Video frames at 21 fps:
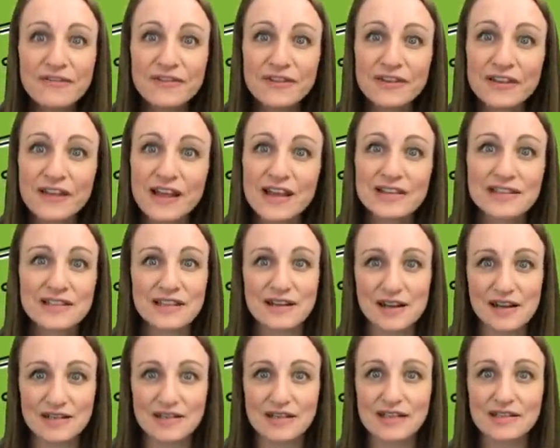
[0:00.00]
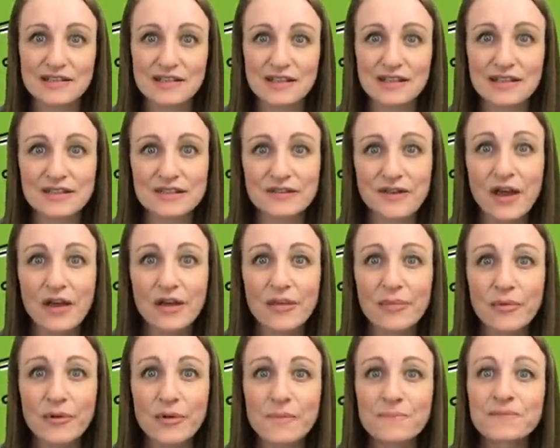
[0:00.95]
feel like DNA testing is
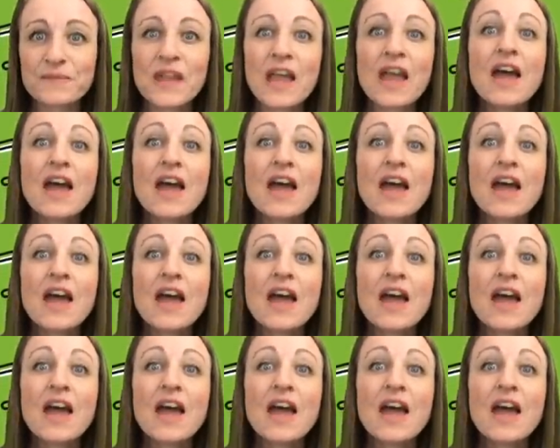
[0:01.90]
valuable.